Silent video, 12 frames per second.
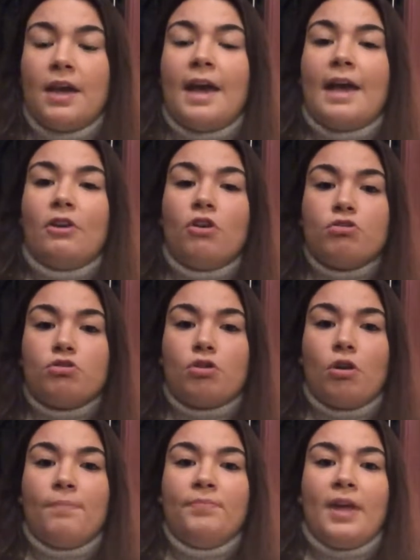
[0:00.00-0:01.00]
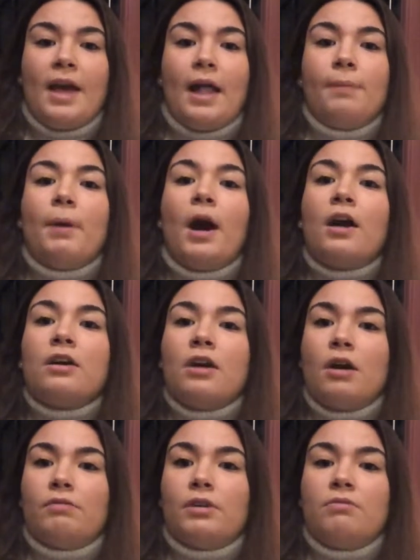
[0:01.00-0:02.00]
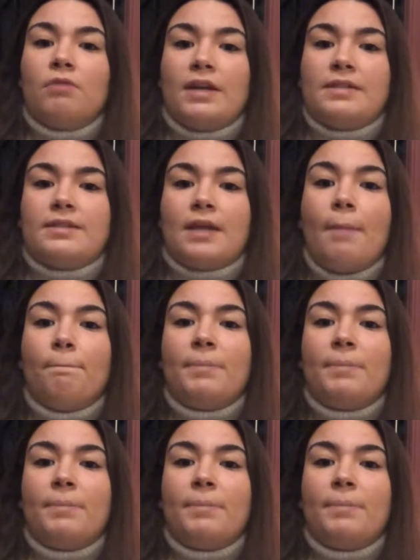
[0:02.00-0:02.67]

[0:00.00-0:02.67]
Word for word: and also help uncover why some